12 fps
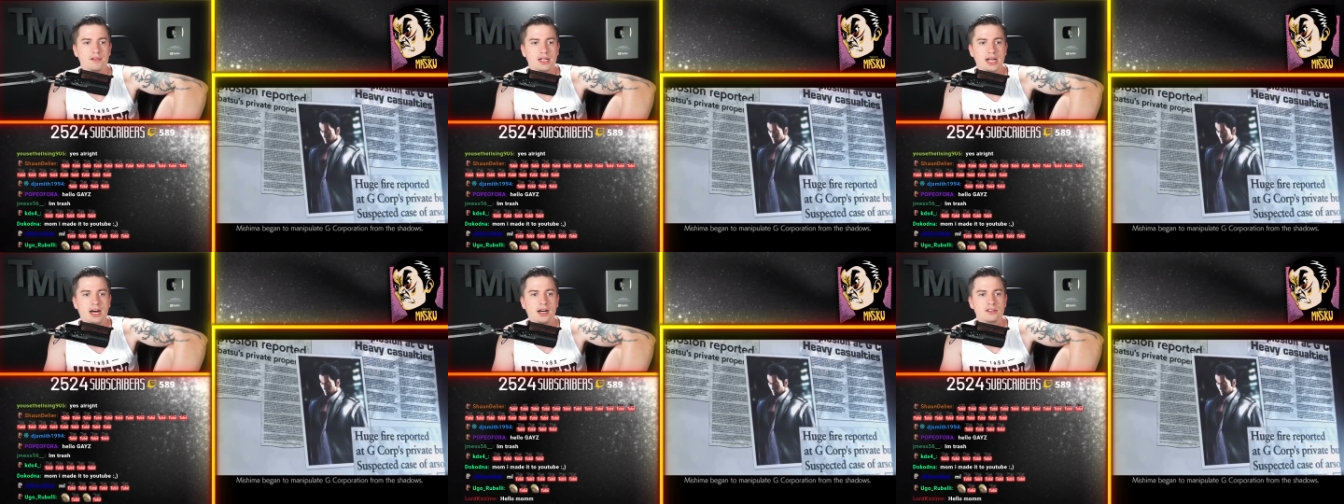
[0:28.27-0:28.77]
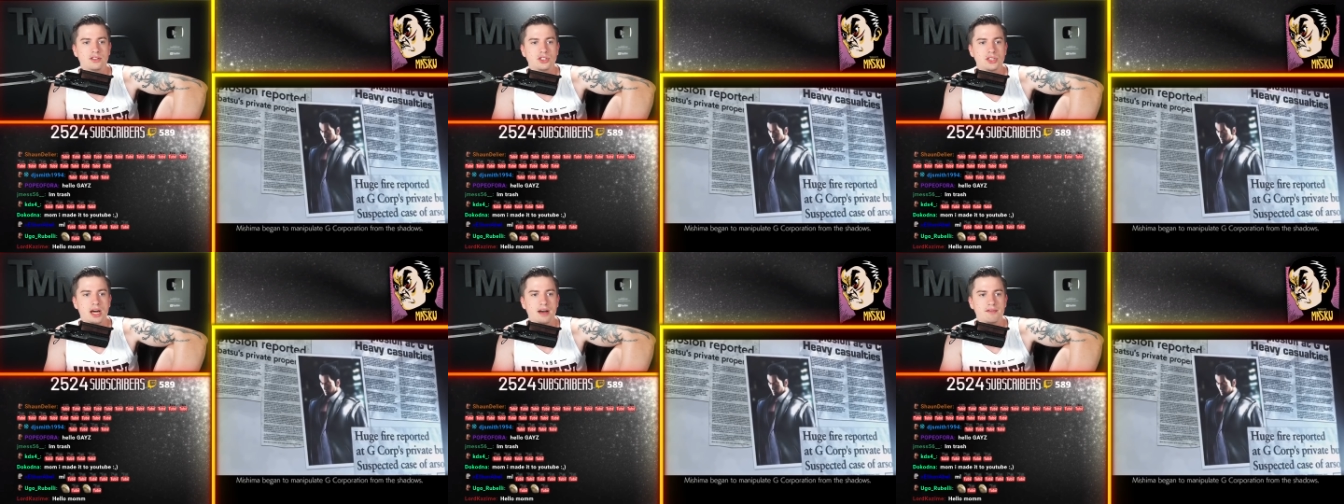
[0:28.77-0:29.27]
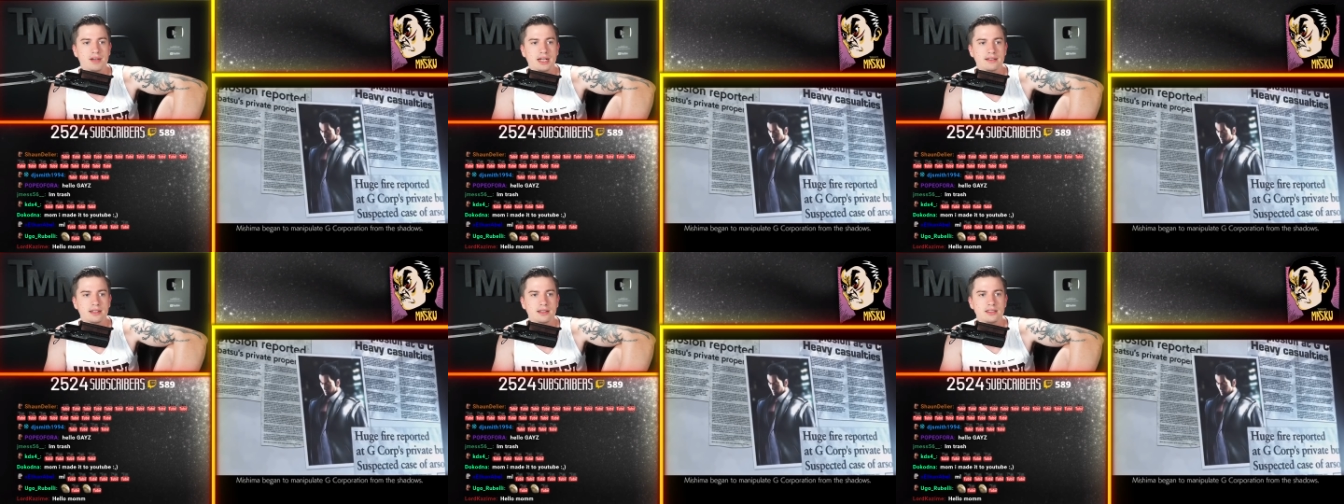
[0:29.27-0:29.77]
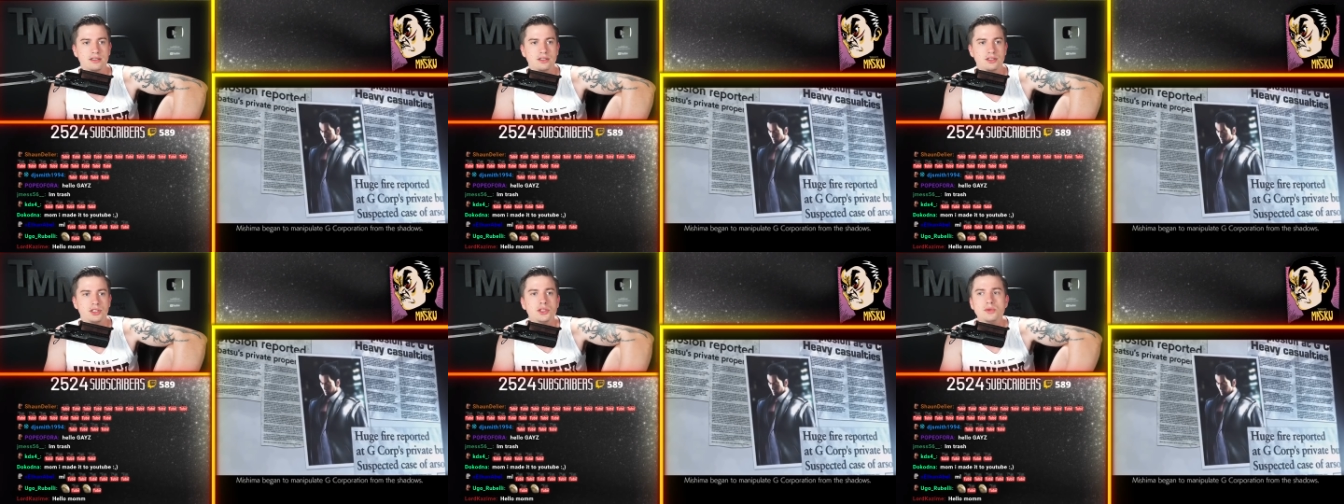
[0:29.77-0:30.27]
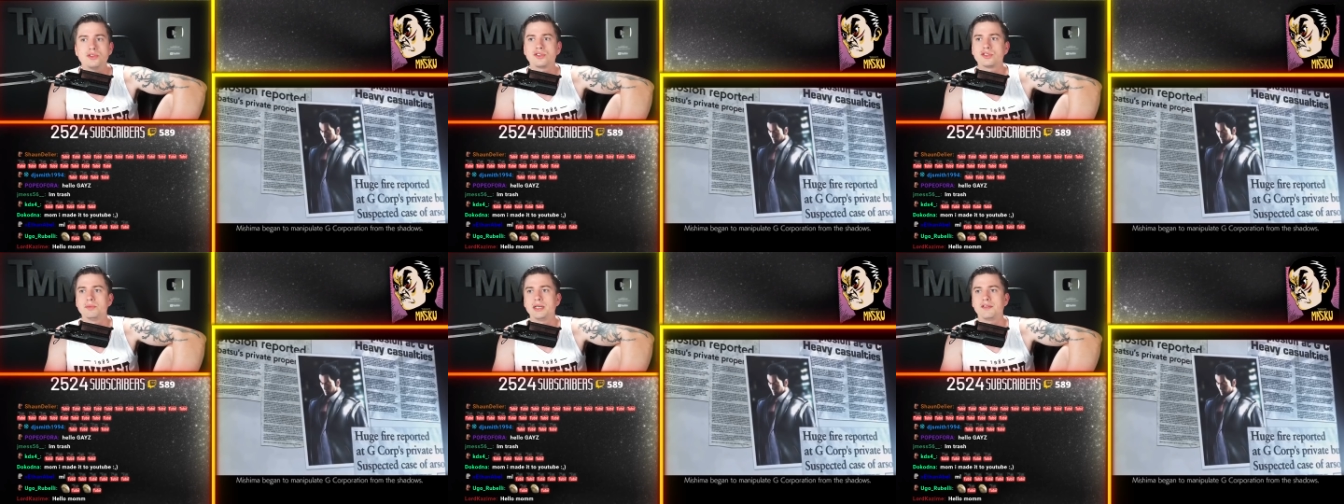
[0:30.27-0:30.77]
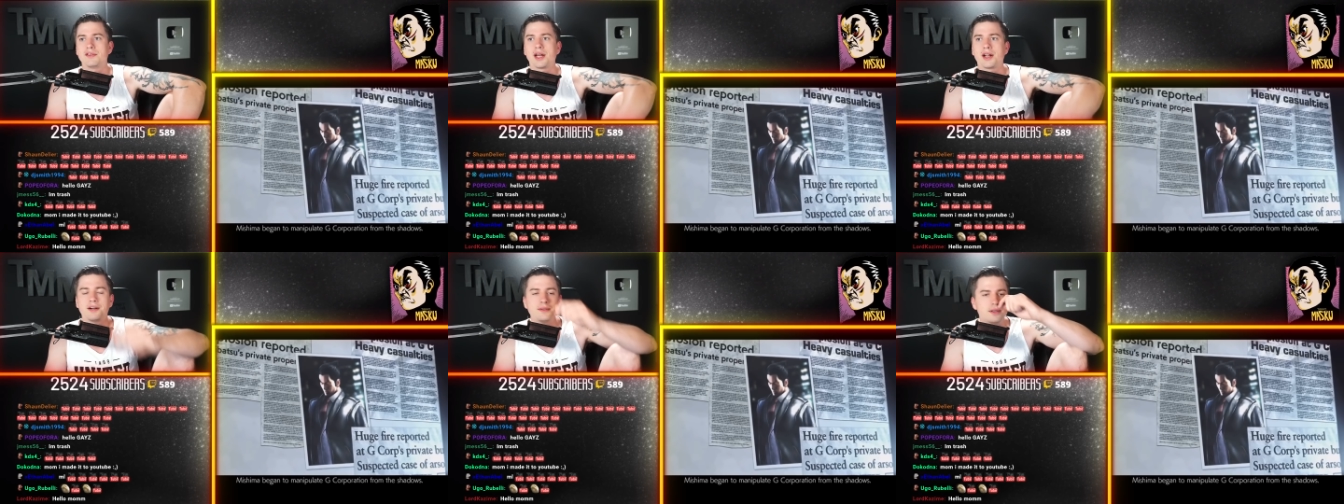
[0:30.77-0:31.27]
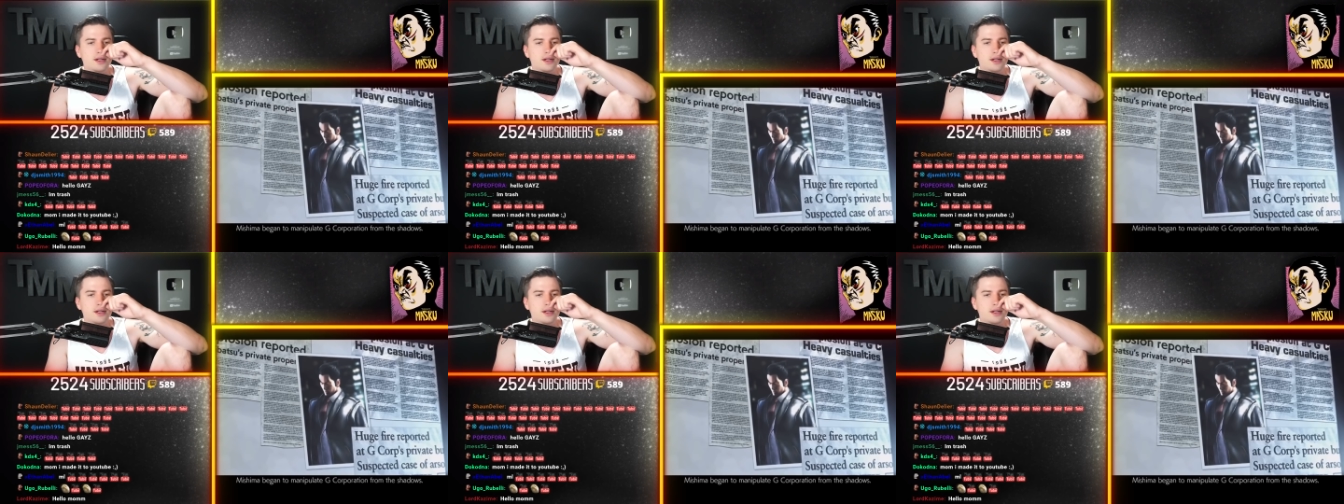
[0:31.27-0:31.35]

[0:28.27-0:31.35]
the Kazuya that at least used to be there,